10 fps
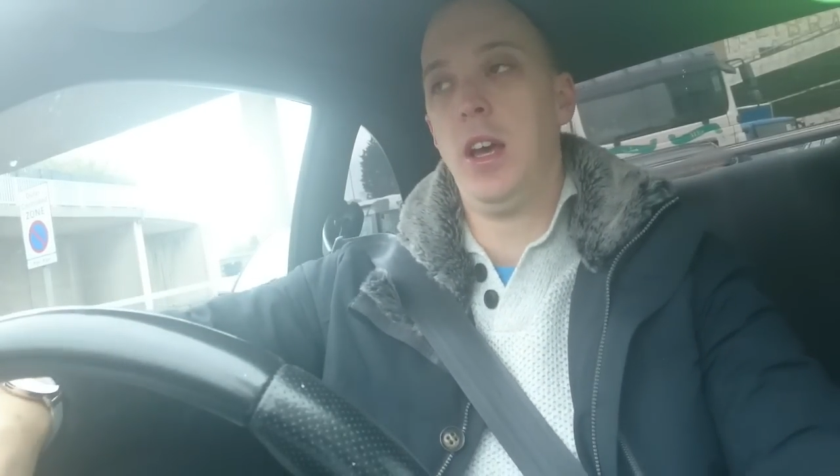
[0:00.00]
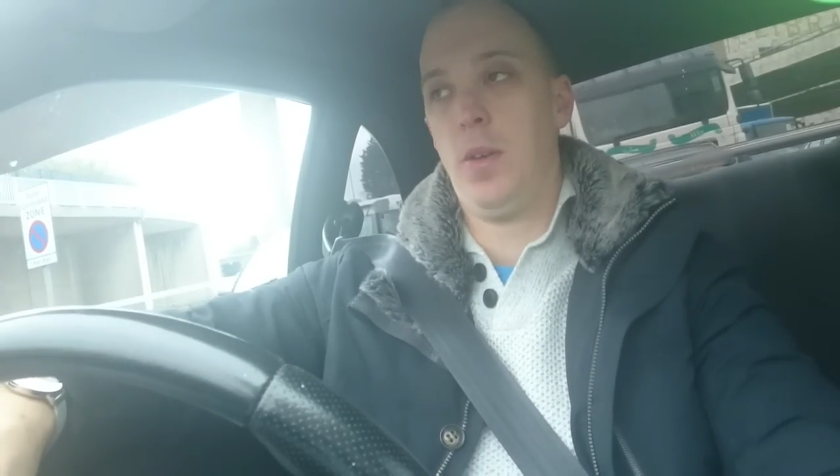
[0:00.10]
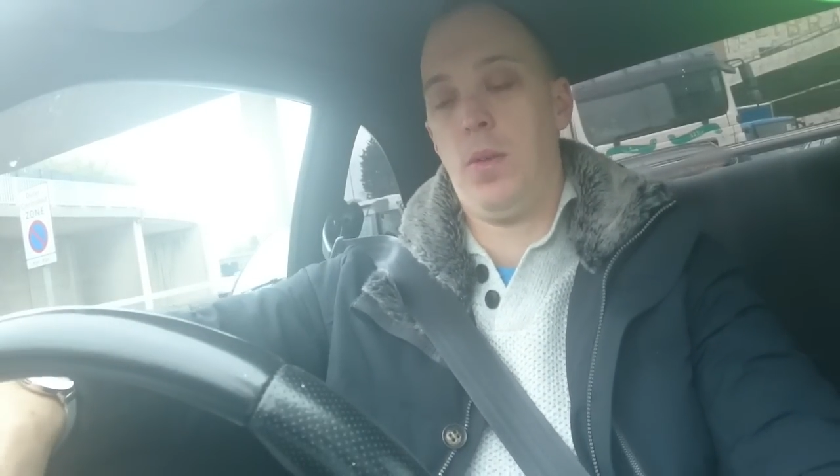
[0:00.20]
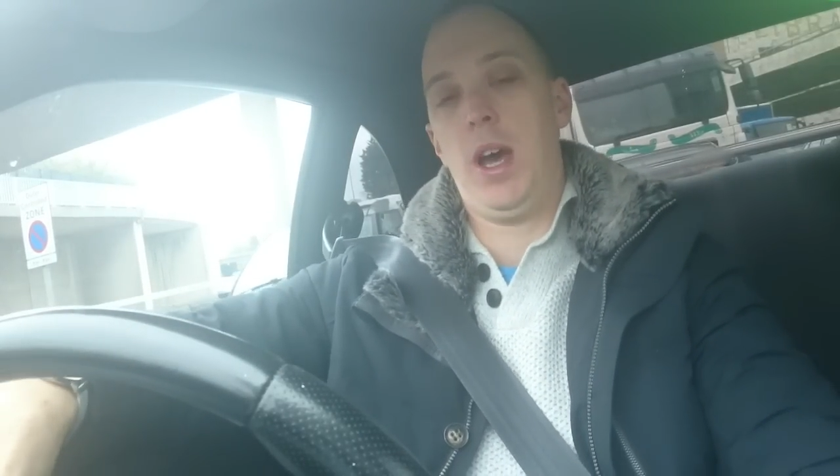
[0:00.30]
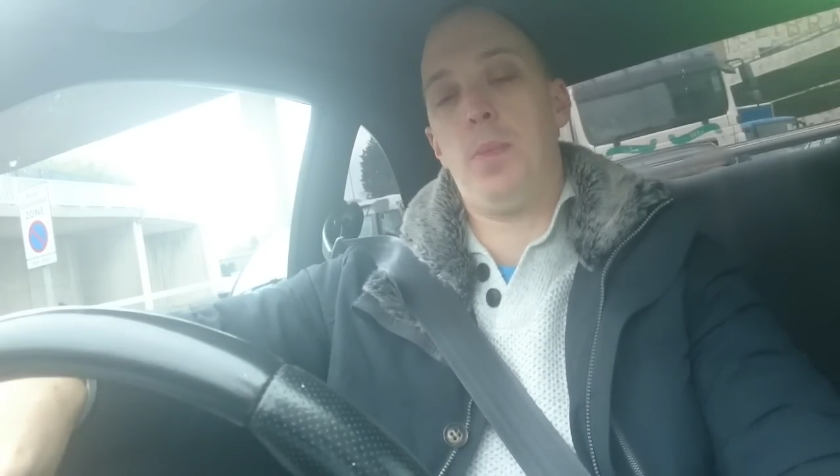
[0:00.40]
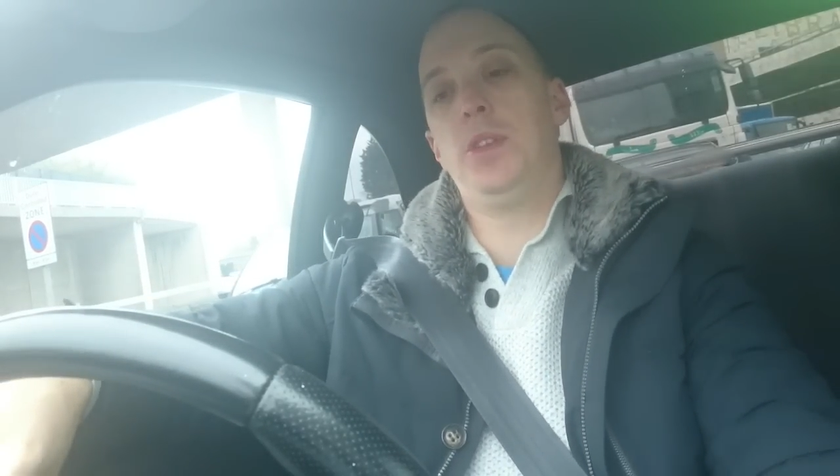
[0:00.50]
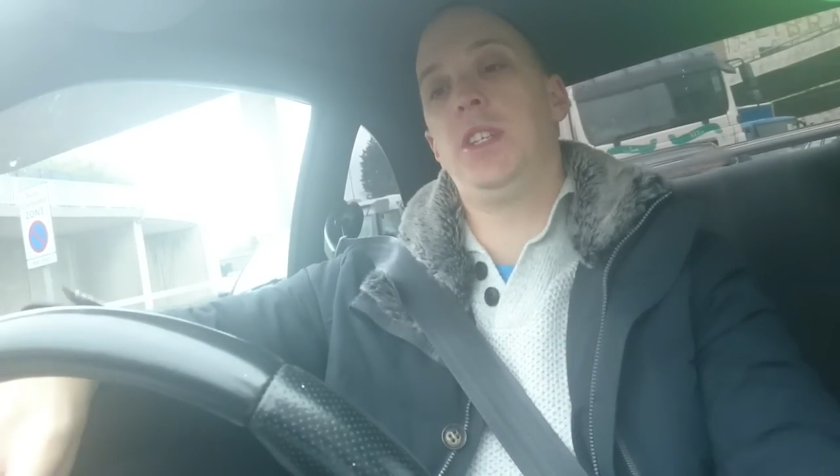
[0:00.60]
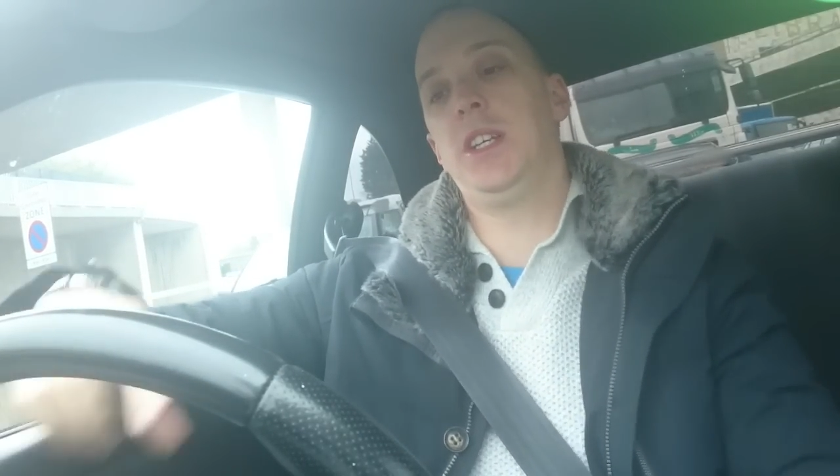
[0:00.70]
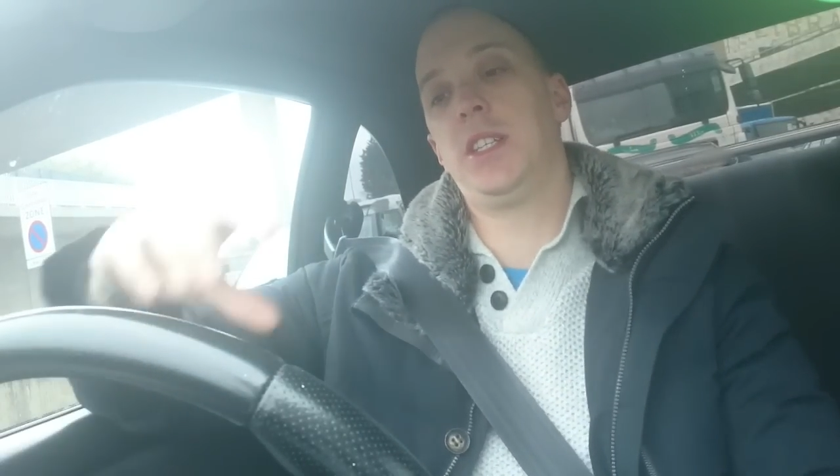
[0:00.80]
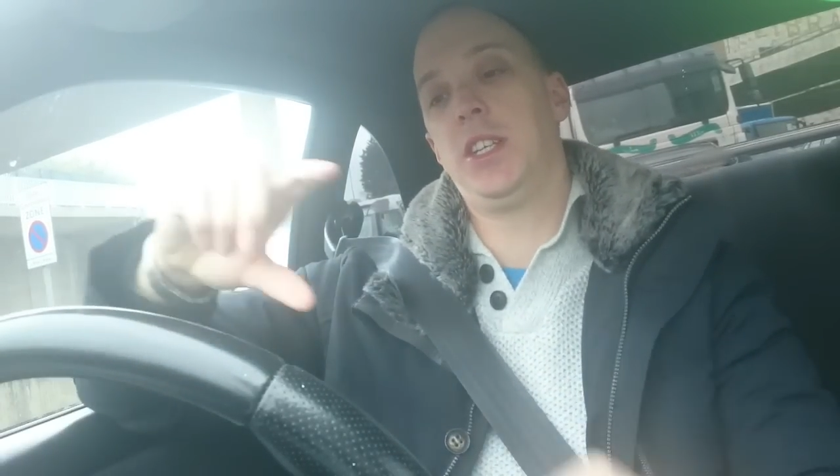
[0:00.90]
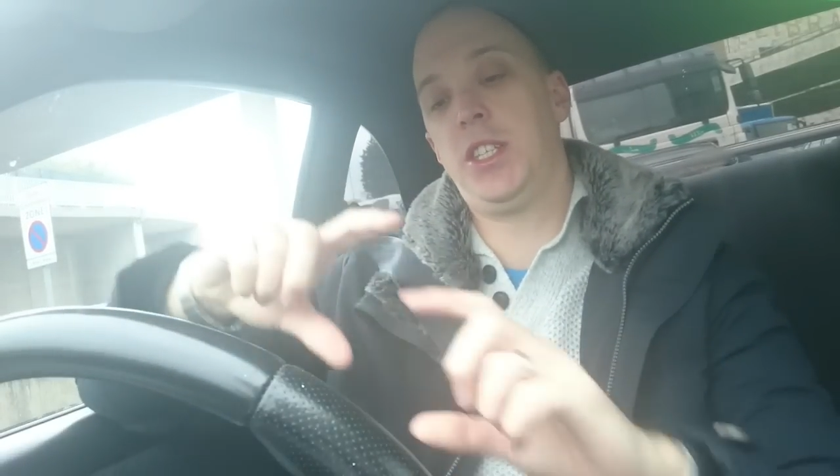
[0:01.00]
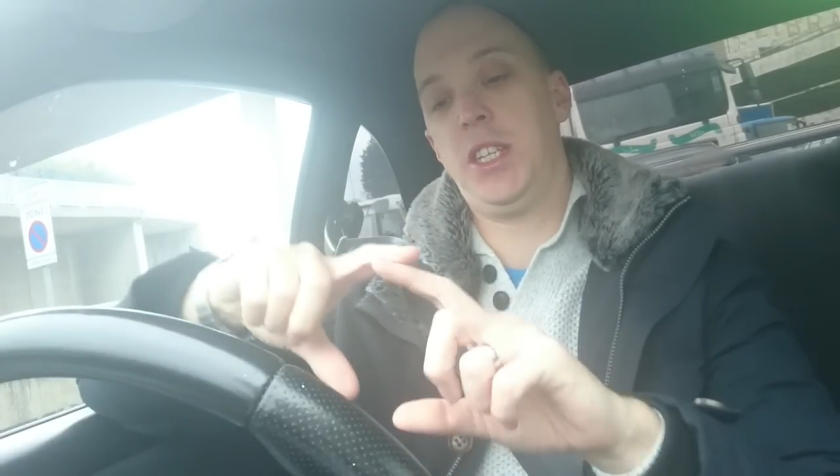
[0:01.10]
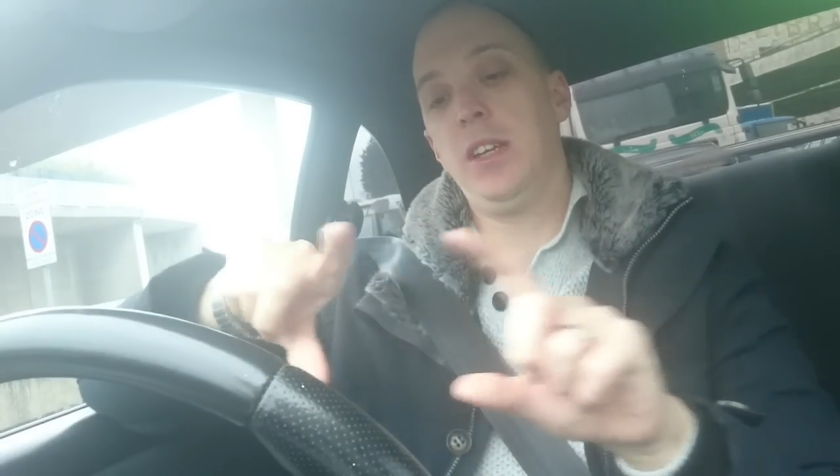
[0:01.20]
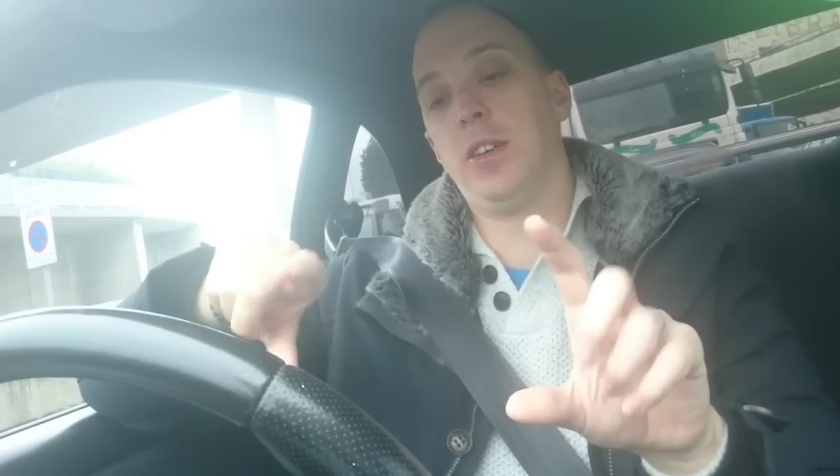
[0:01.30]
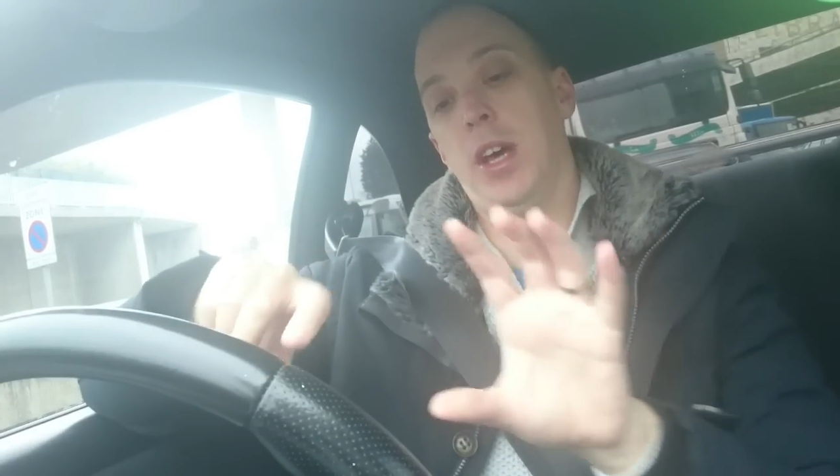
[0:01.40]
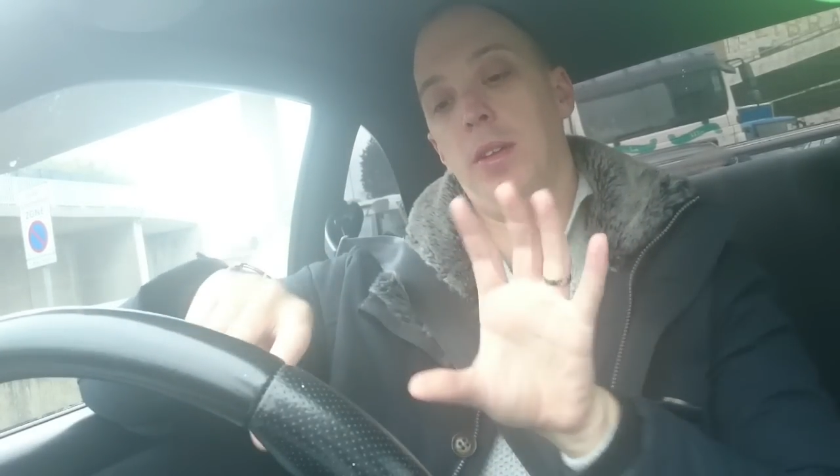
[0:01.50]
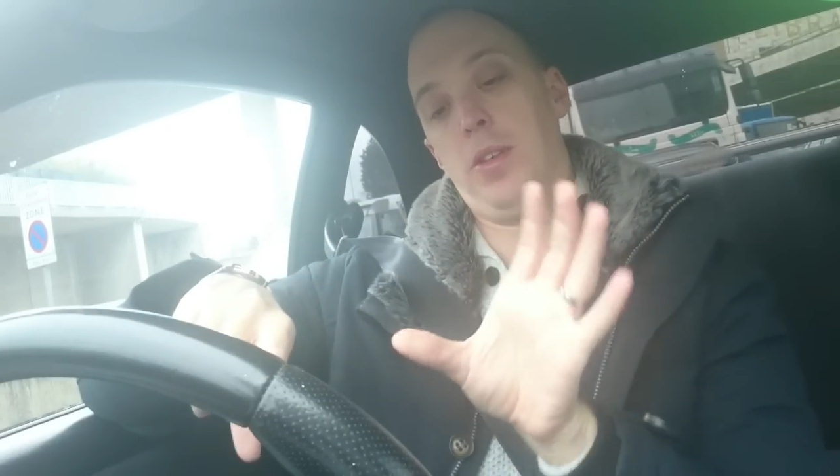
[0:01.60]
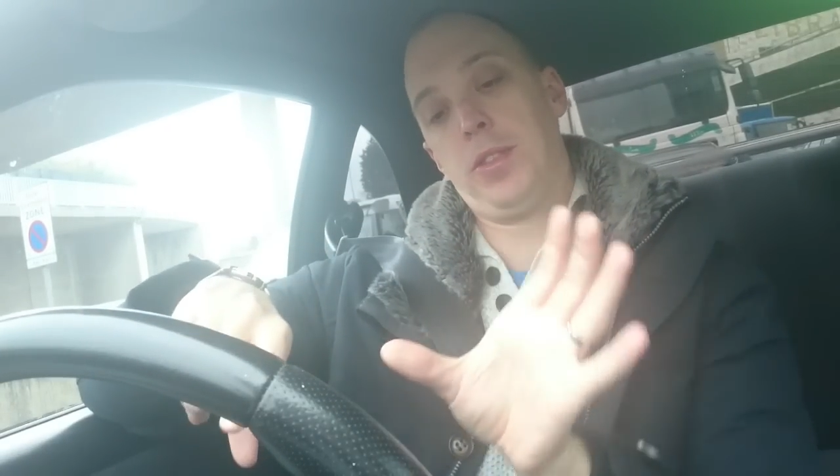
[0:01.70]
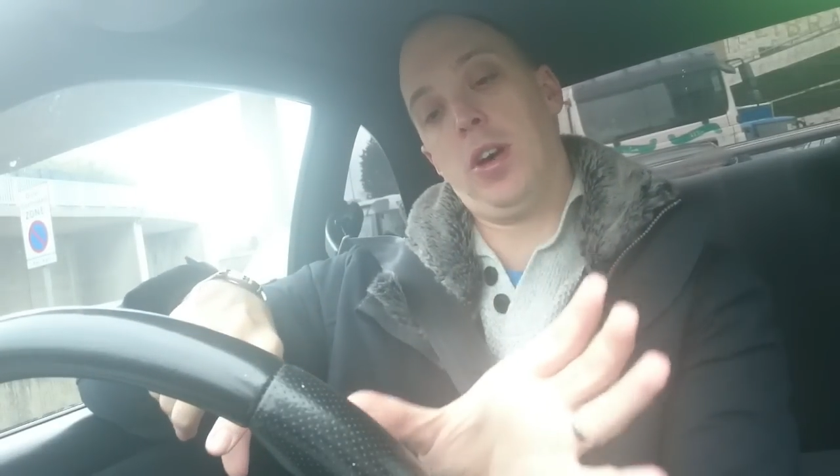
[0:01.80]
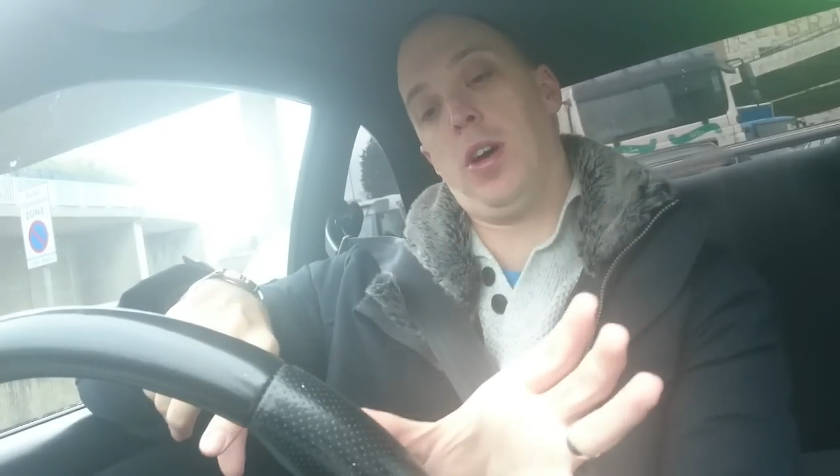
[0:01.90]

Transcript: But what happens is the seal that